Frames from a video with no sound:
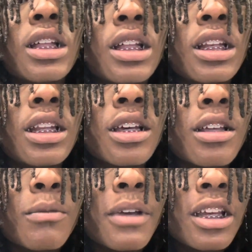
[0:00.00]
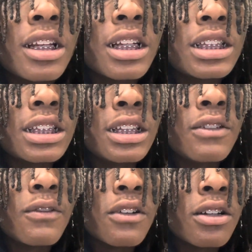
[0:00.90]
the
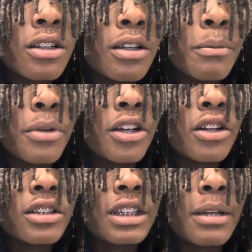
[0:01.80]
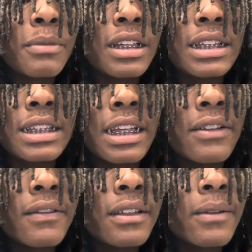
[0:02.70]
commander-in-chief of the Imperial Japanese
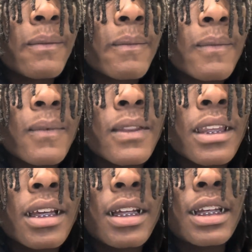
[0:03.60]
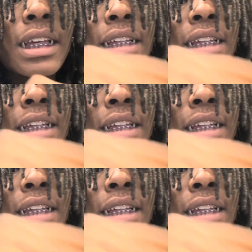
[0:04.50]
Navy. The